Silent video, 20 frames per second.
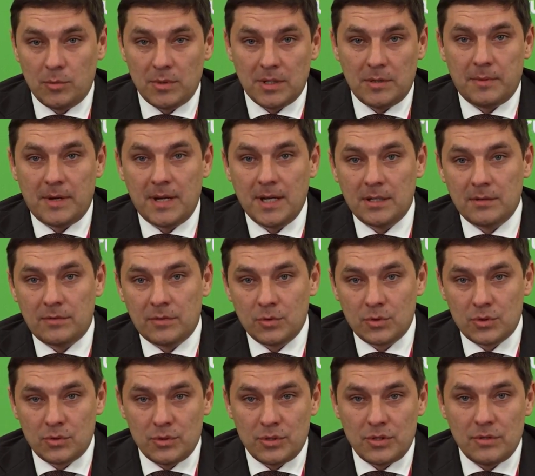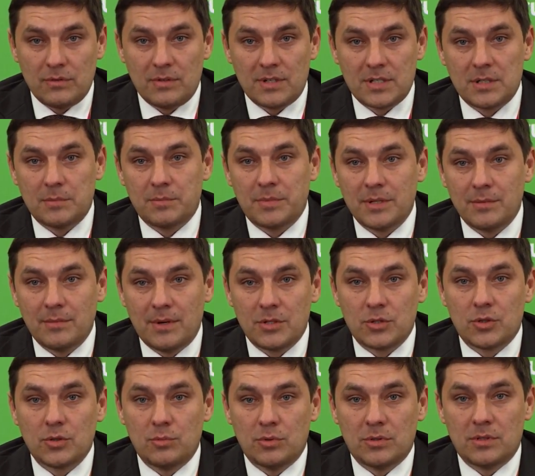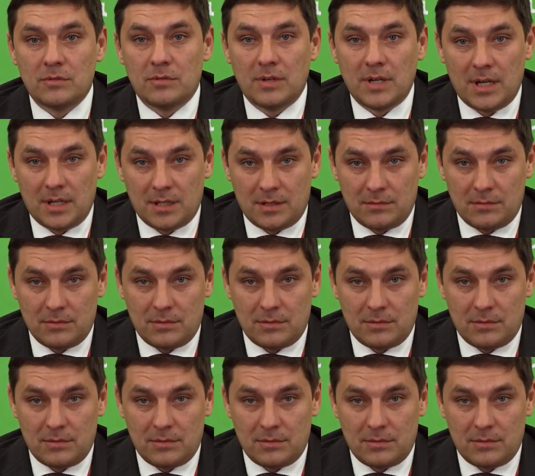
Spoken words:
yuan, or something else, maybe ruble.